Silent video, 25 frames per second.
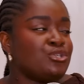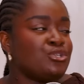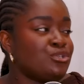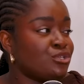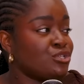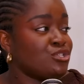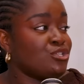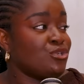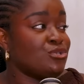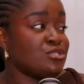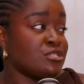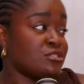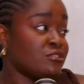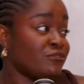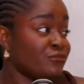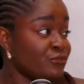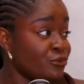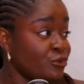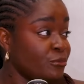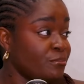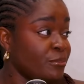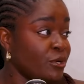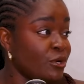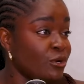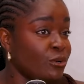you could use as a
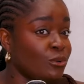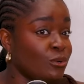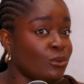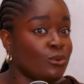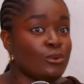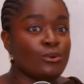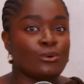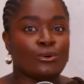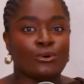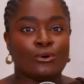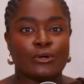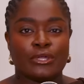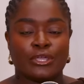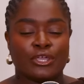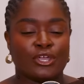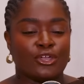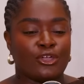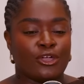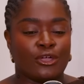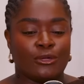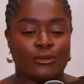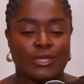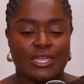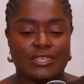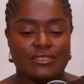fruit bowl or can
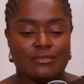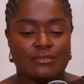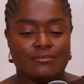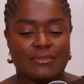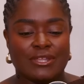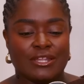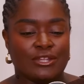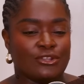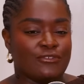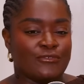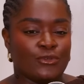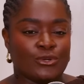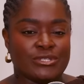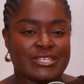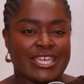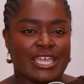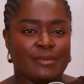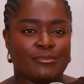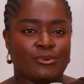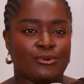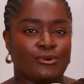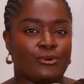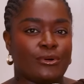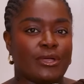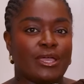go in the middle of your
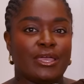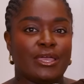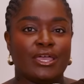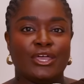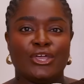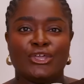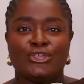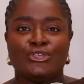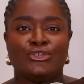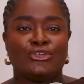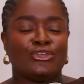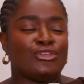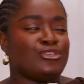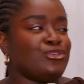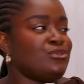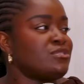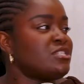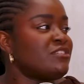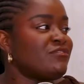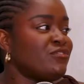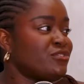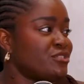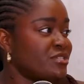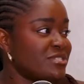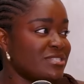table. You can use
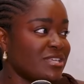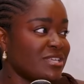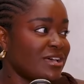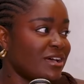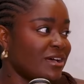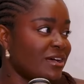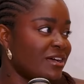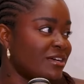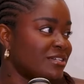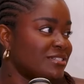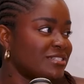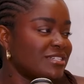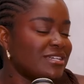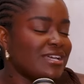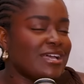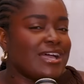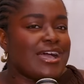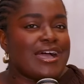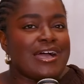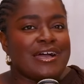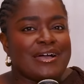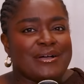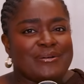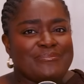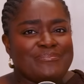it for dessert.
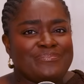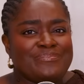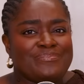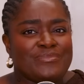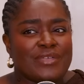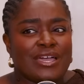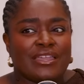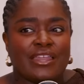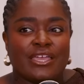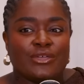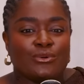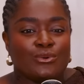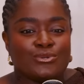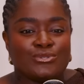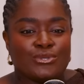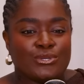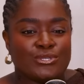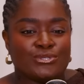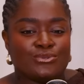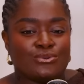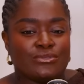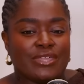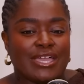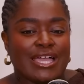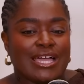And I also
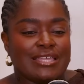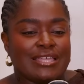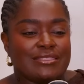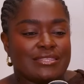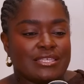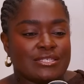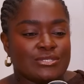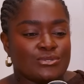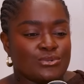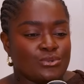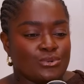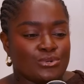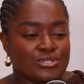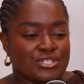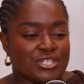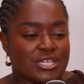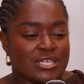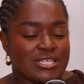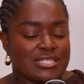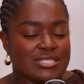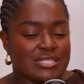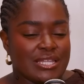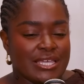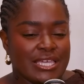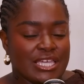saw they had these
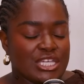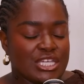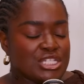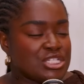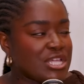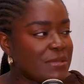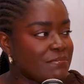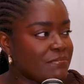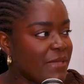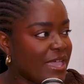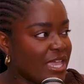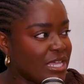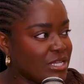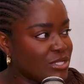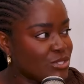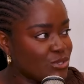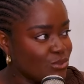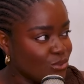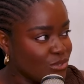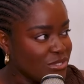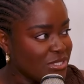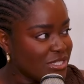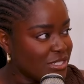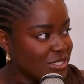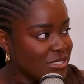gorgeous like champagne
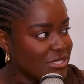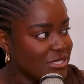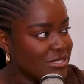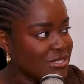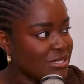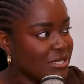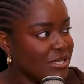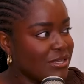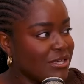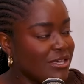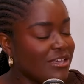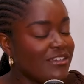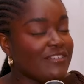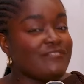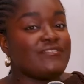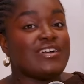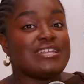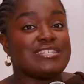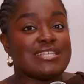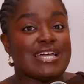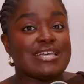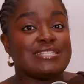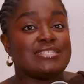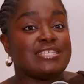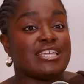saucers
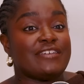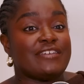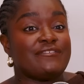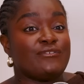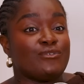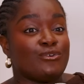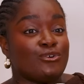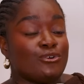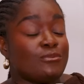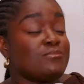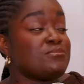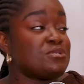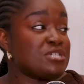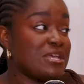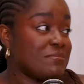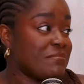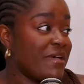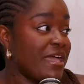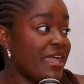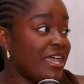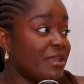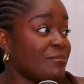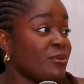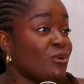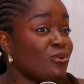fantastic for
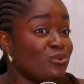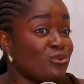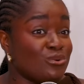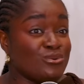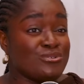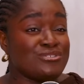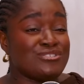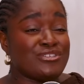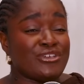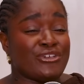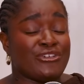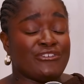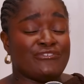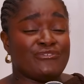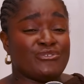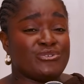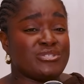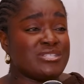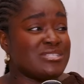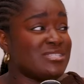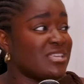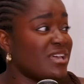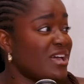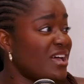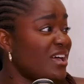champagne, but also for
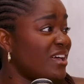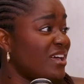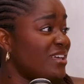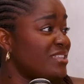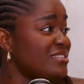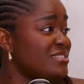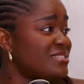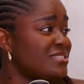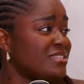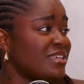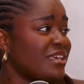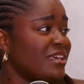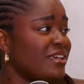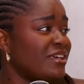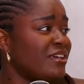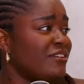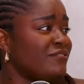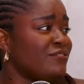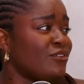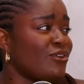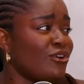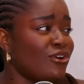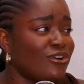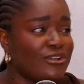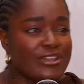desserts,
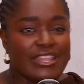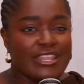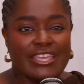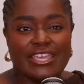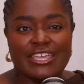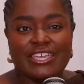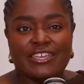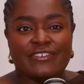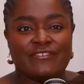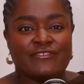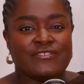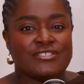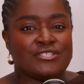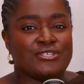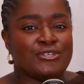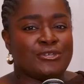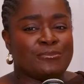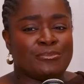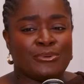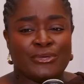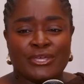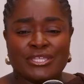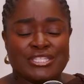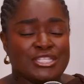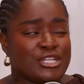for olives. You could
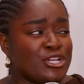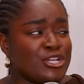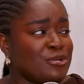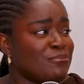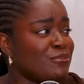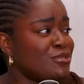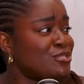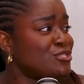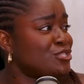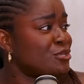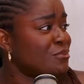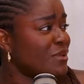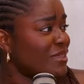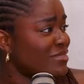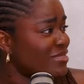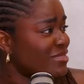put a tiramisu in